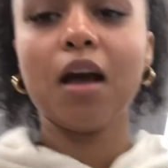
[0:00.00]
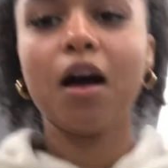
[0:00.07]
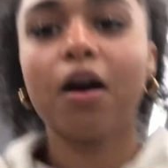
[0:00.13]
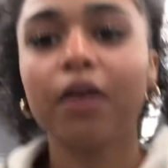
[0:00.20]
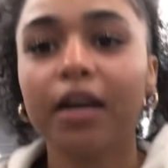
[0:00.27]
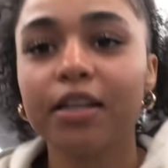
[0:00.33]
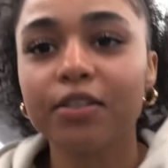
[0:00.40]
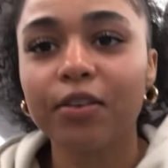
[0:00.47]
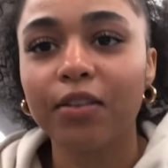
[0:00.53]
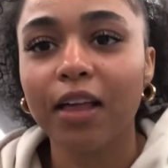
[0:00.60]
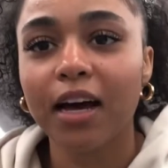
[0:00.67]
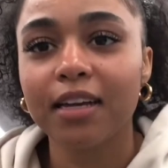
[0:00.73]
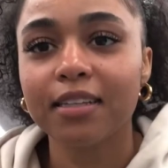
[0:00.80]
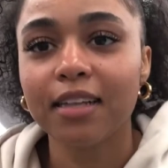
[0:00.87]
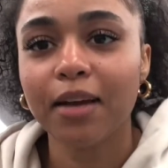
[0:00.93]
Okay, so
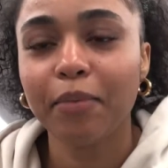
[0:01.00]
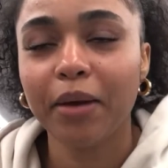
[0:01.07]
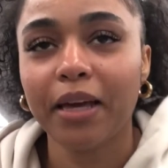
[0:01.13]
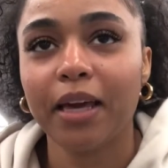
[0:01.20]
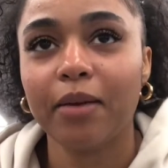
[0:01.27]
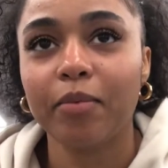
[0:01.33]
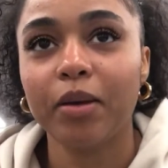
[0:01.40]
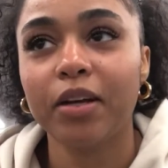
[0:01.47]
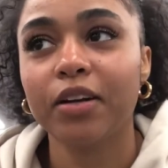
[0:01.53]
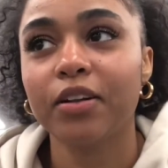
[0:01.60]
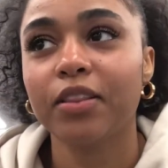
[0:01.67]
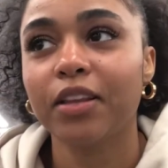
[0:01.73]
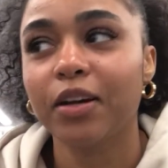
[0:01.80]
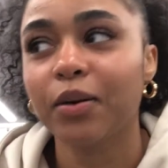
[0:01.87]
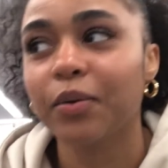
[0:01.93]
last time I came here,
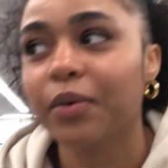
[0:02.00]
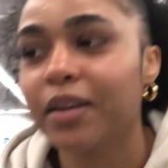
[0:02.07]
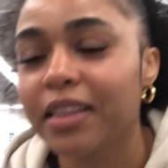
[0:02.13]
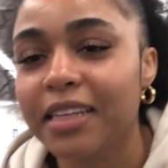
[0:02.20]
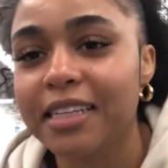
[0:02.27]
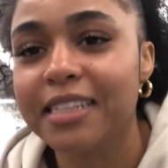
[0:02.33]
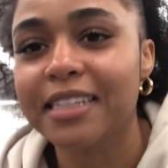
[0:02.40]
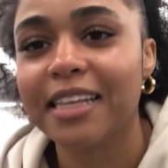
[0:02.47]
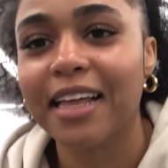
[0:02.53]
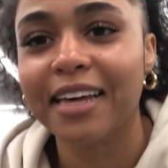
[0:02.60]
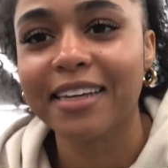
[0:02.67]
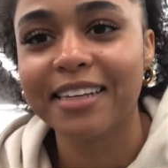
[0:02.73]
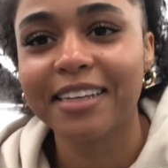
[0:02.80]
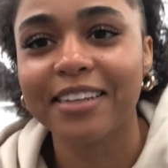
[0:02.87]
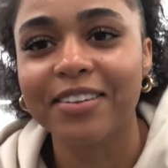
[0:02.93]
there were these like
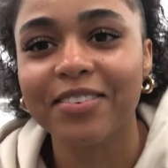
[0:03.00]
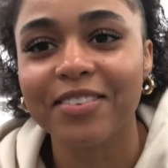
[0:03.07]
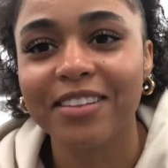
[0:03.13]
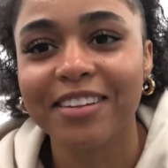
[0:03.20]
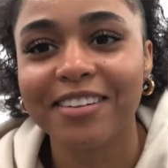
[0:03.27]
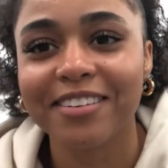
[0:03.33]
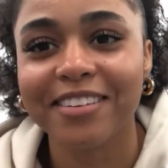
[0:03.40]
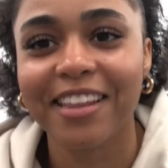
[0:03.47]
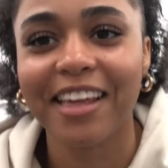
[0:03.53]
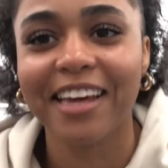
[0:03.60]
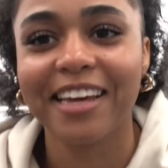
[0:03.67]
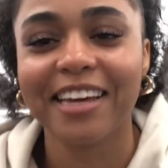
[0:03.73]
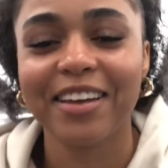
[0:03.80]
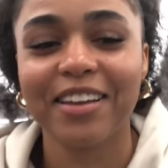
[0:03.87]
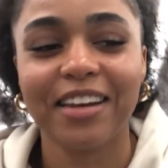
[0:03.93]
cute little
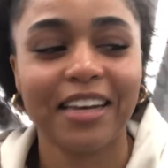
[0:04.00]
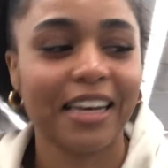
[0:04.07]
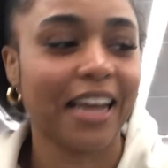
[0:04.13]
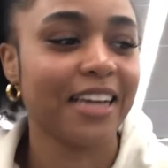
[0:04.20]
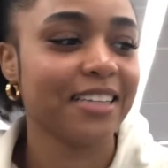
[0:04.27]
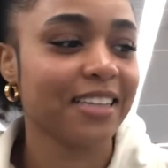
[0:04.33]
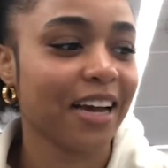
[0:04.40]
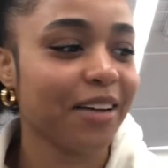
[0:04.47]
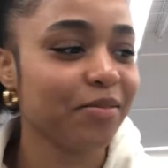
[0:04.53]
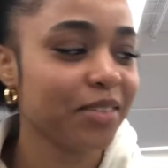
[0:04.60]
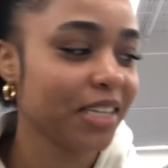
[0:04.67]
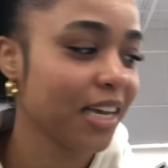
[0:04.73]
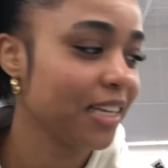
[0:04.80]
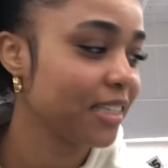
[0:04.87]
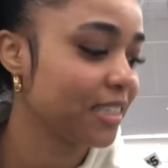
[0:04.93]
like nighttime
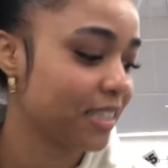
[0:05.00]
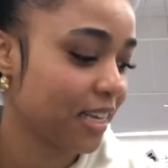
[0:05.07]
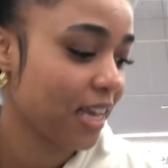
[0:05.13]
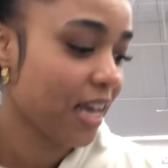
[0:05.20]
sets